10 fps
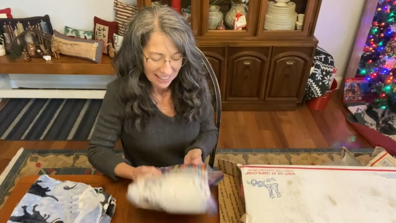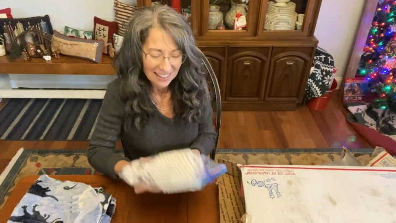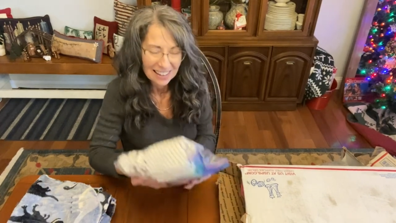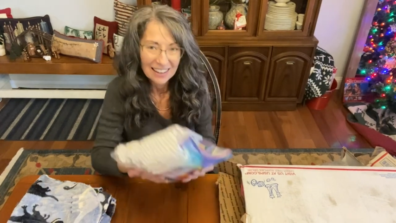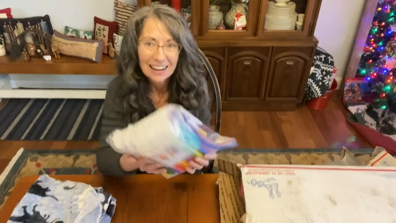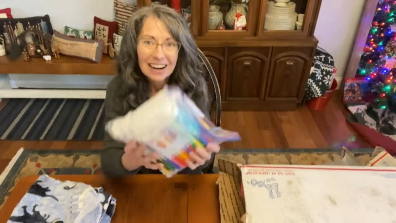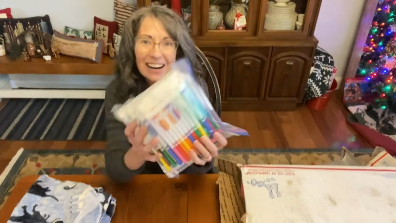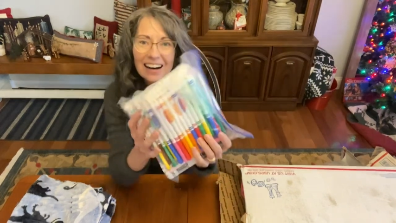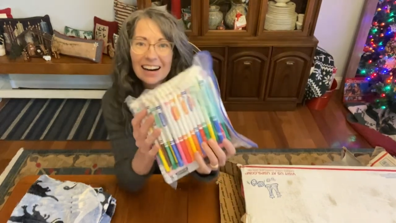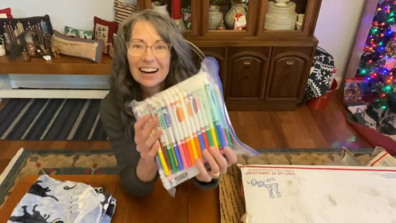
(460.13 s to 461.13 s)

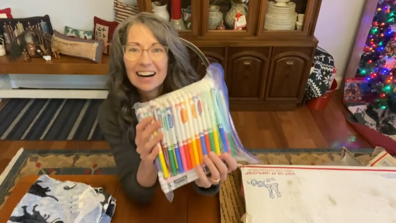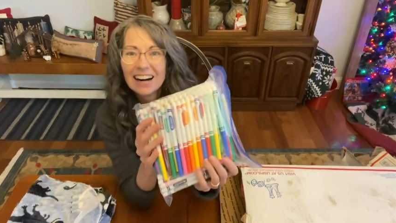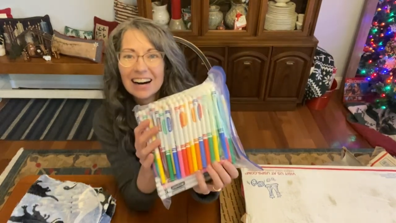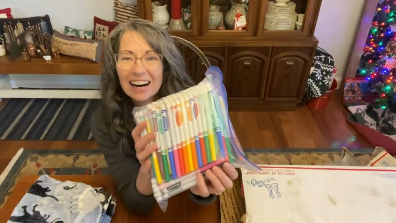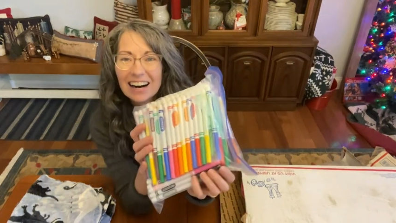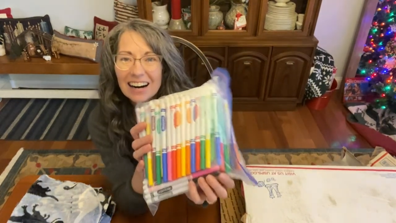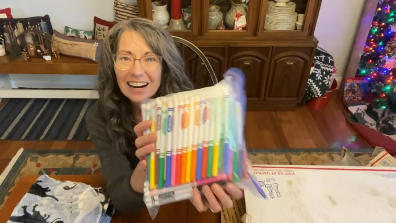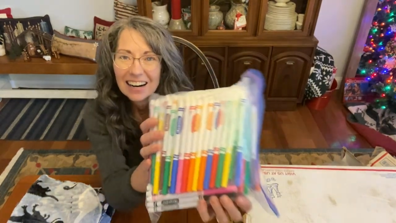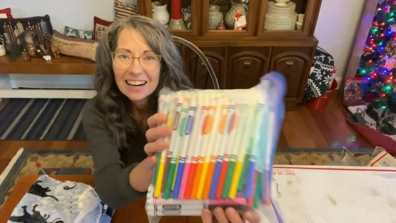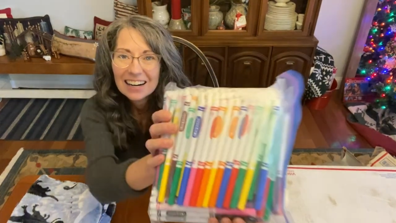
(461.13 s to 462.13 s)

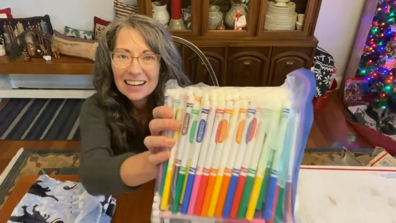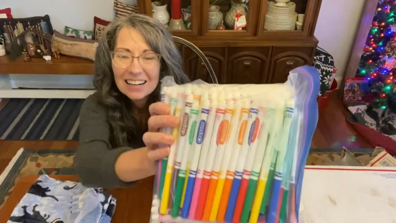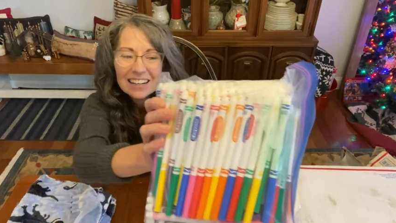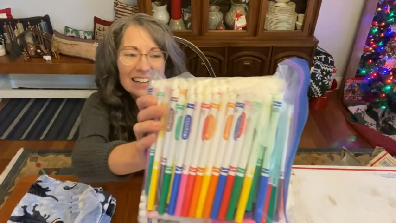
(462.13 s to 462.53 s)
Nobody speaks.